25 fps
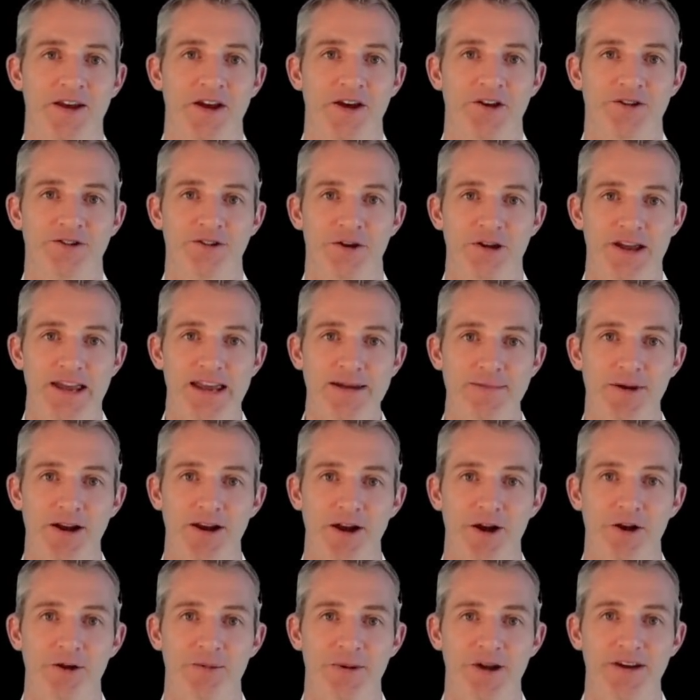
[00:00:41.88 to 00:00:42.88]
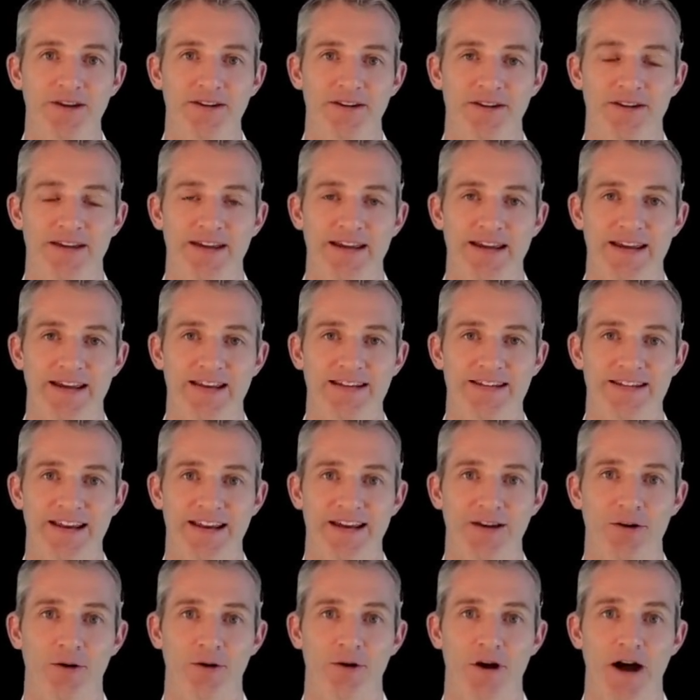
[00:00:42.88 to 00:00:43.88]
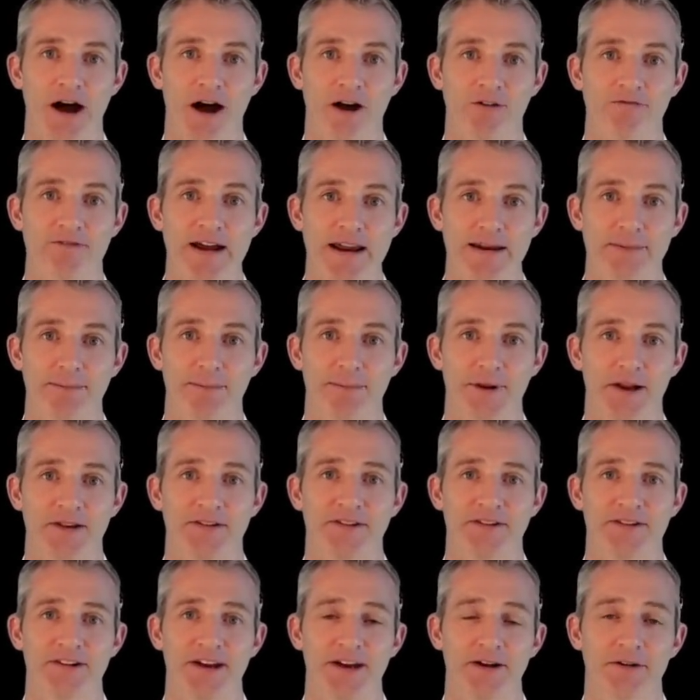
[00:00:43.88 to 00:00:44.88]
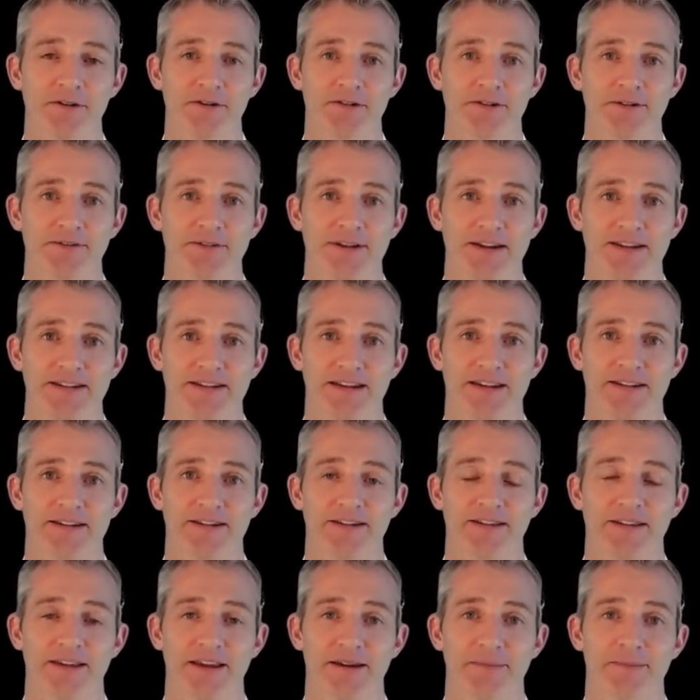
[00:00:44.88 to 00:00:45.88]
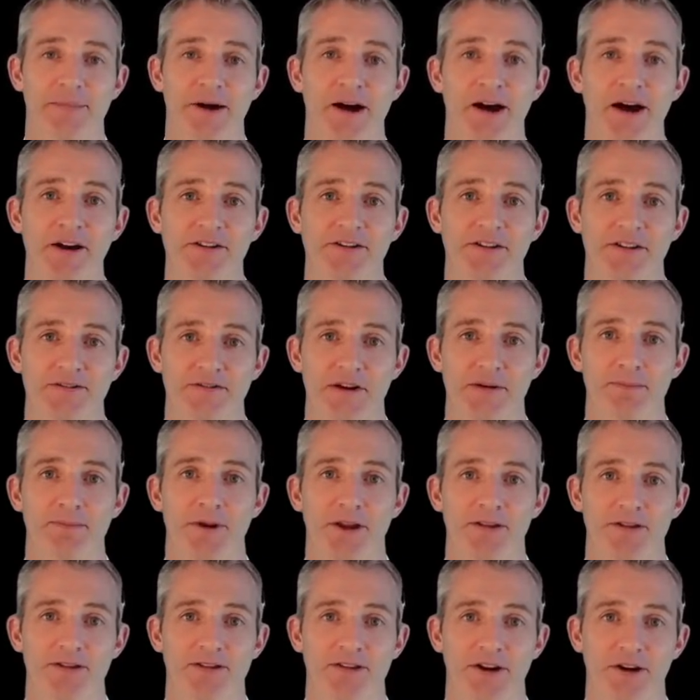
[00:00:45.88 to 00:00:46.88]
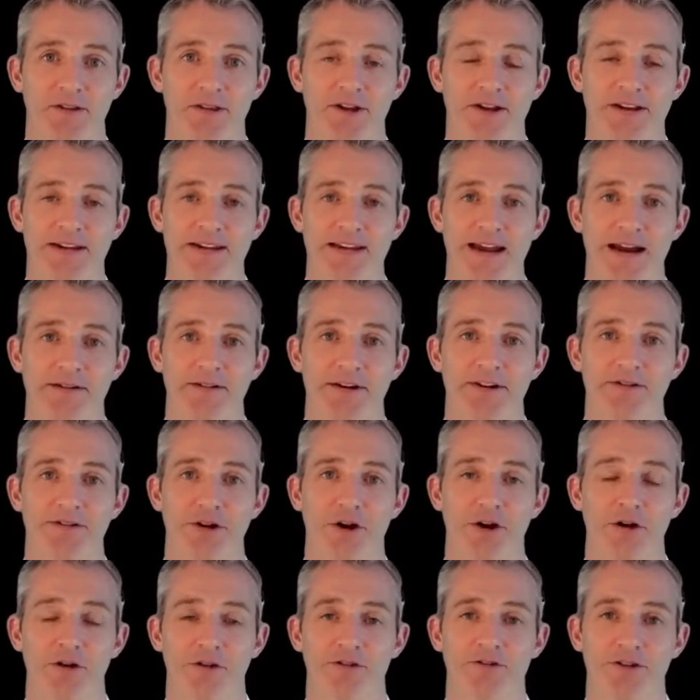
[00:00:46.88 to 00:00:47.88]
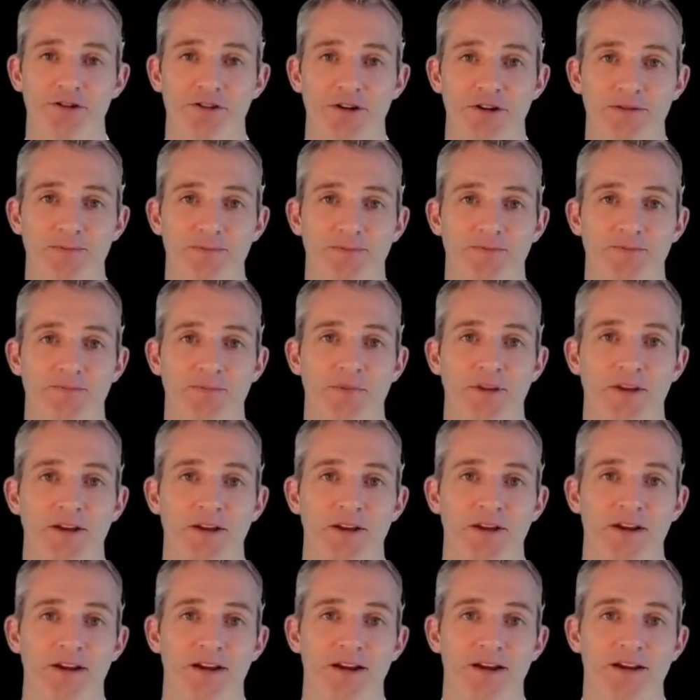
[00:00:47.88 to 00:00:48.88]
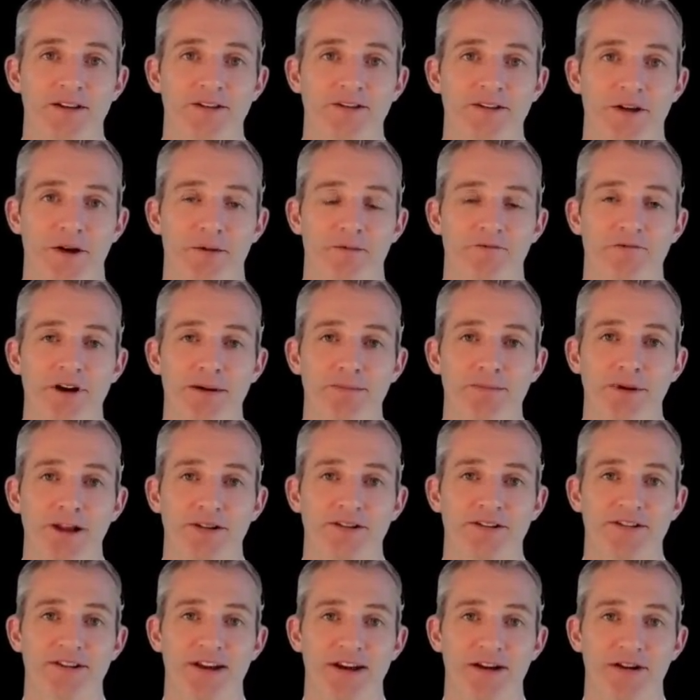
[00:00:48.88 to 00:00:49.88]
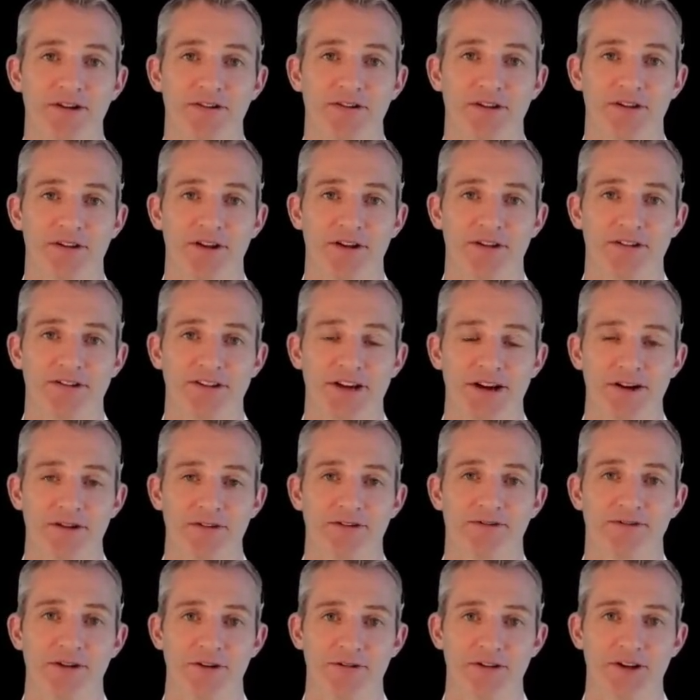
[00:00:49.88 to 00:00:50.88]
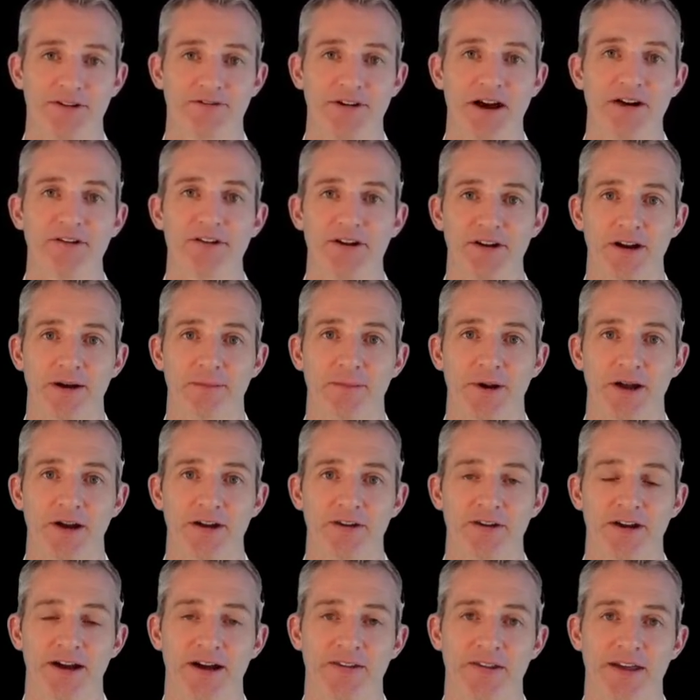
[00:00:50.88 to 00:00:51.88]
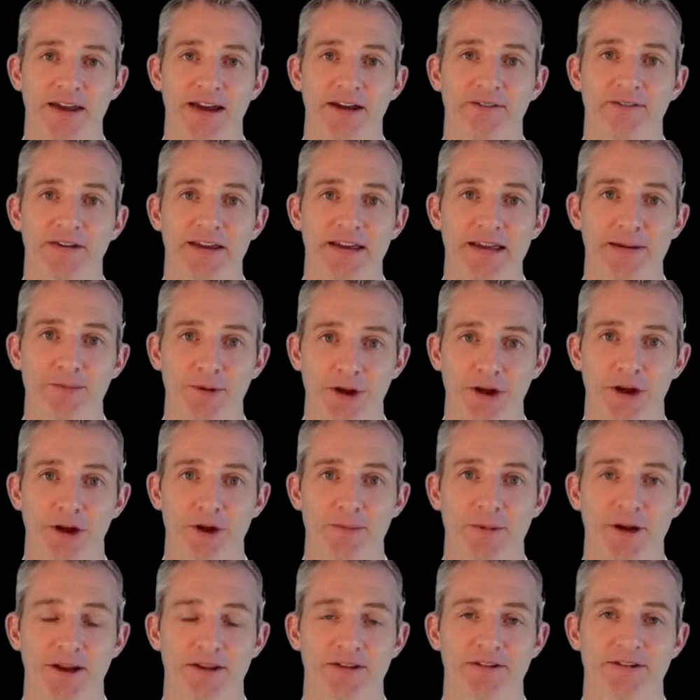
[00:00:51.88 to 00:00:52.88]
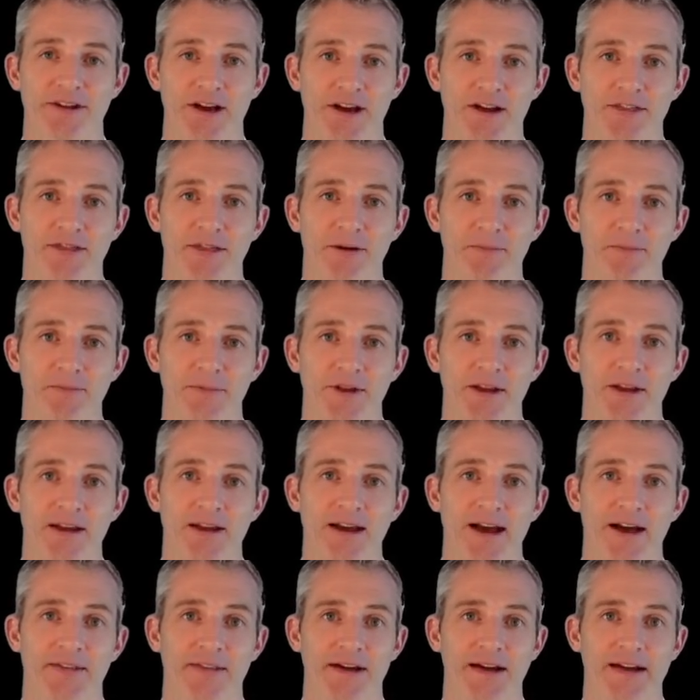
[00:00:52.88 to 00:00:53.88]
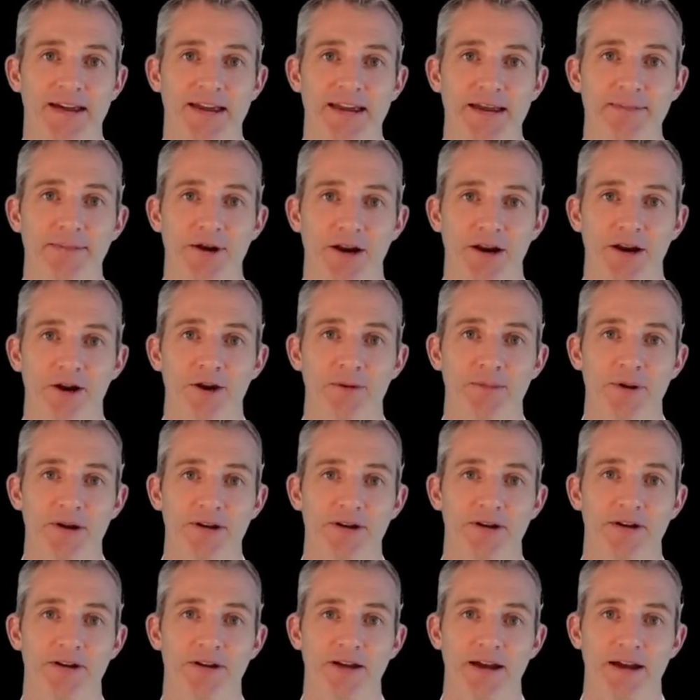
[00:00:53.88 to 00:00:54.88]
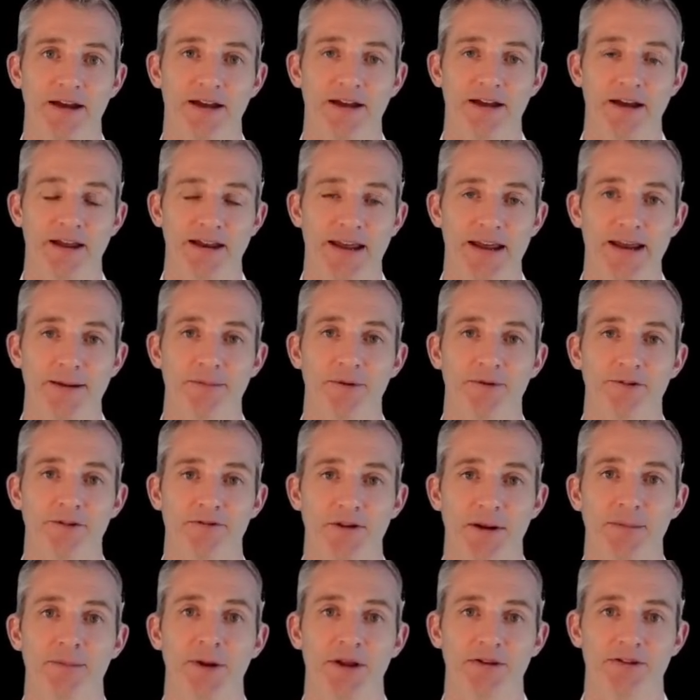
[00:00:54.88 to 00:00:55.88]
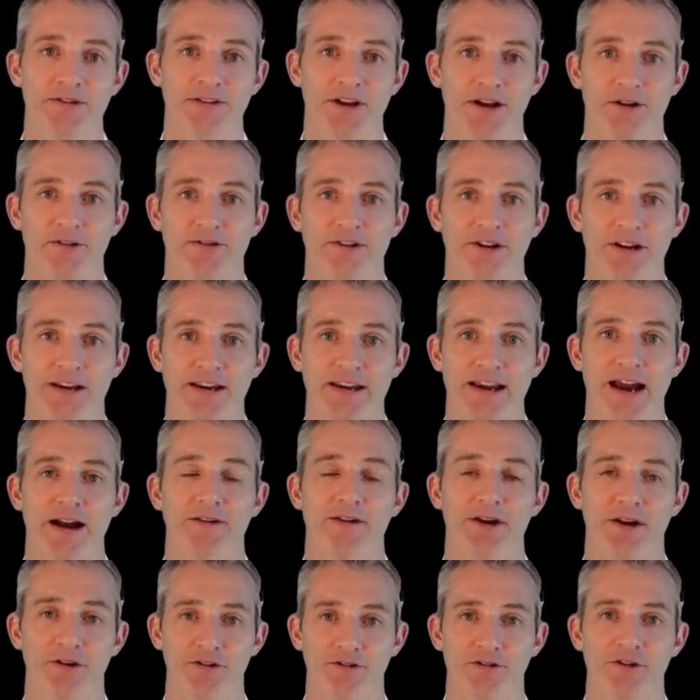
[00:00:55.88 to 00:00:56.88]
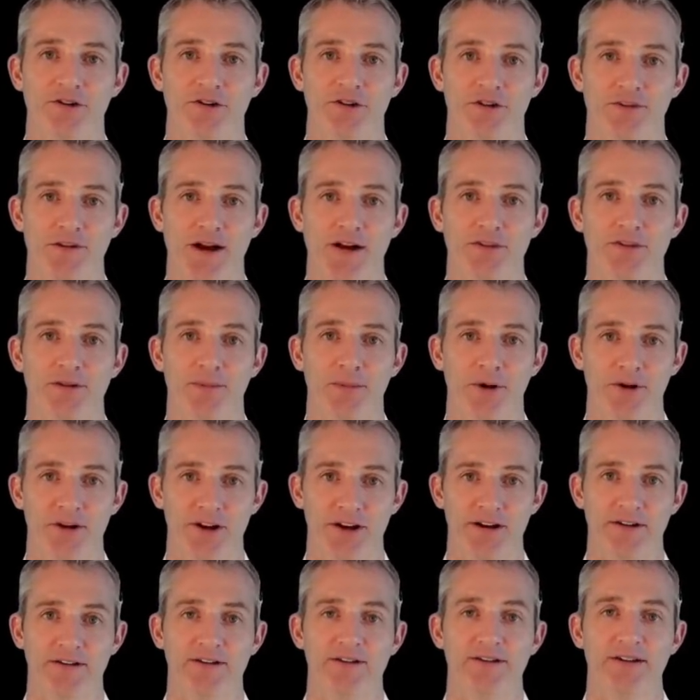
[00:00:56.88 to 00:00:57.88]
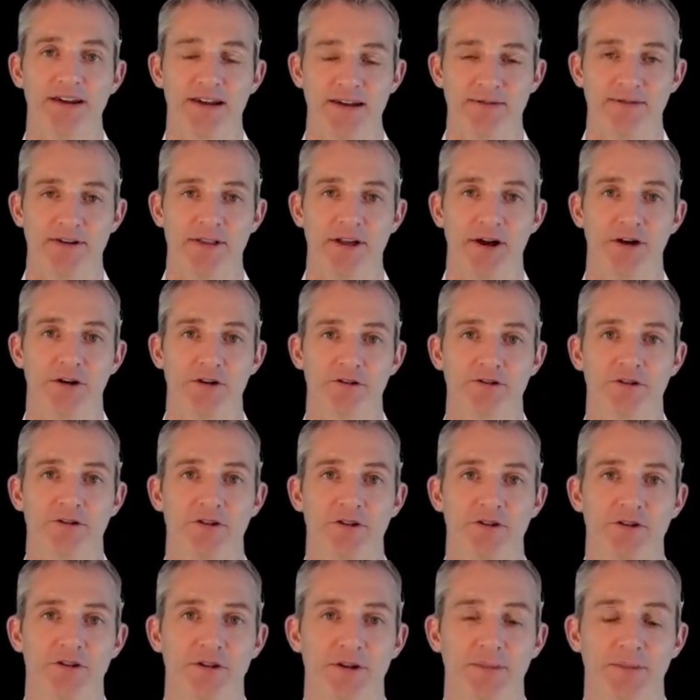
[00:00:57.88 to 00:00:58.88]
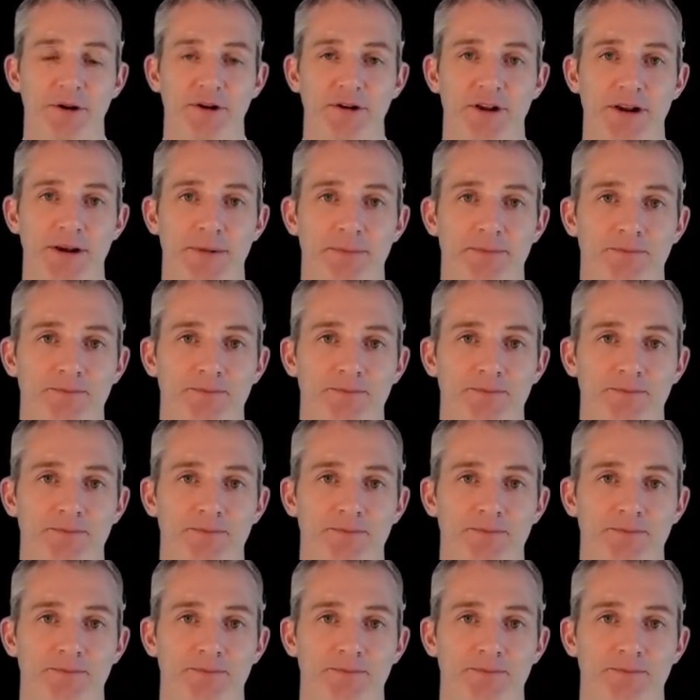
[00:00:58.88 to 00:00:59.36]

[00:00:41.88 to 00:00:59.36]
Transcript: So hemoglobin is in our red blood cells. It is the part of the red blood cell that carries oxygen. So red blood cells are the cells floating around in our blood, and they have hemoglobin inside them, and that hemoglobin enables the red blood cells to carry oxygen around the body and deliver that oxygen to the body.